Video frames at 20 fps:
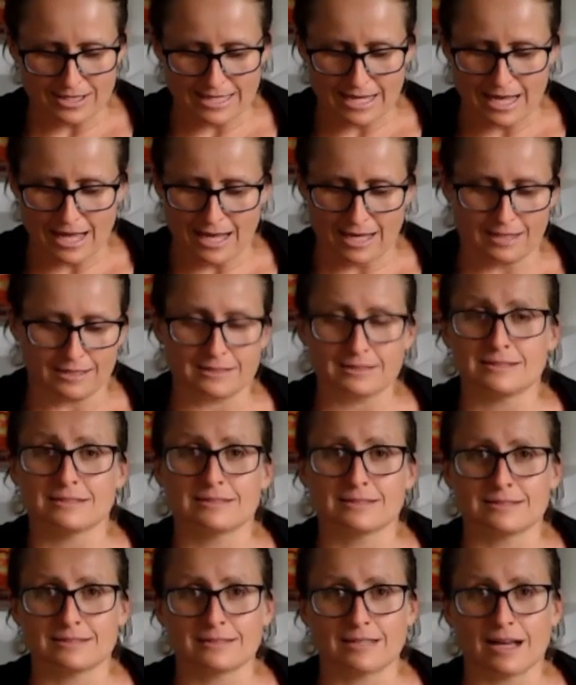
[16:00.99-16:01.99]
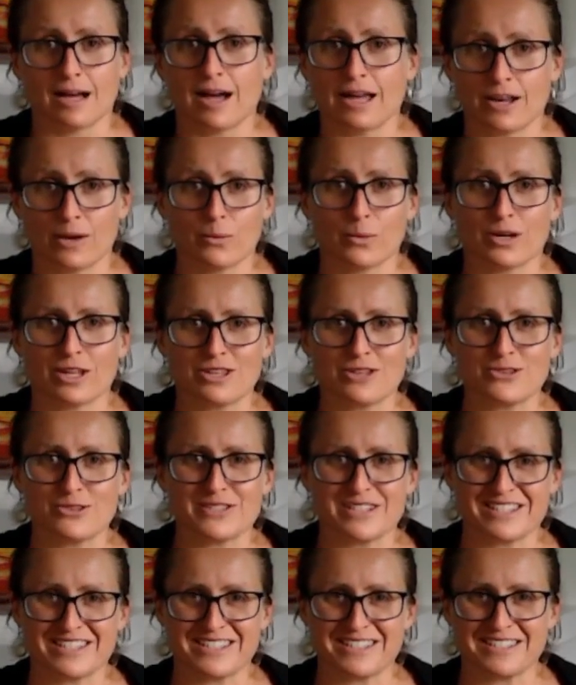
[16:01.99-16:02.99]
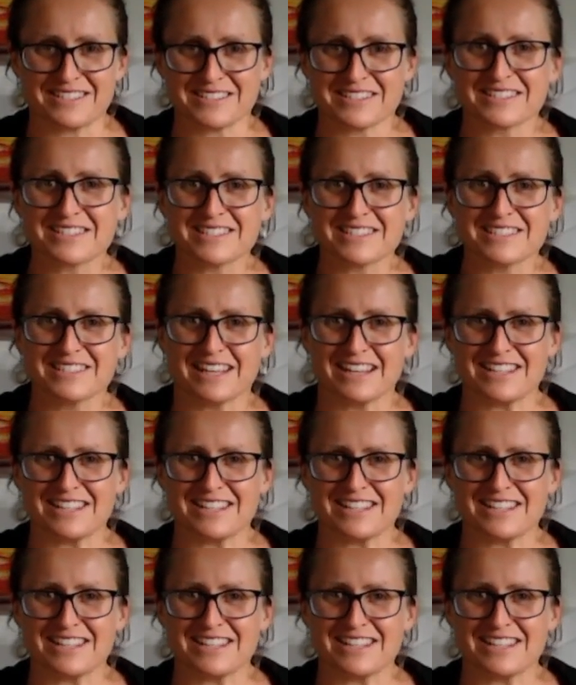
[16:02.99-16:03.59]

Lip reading: I don't want to use the scissors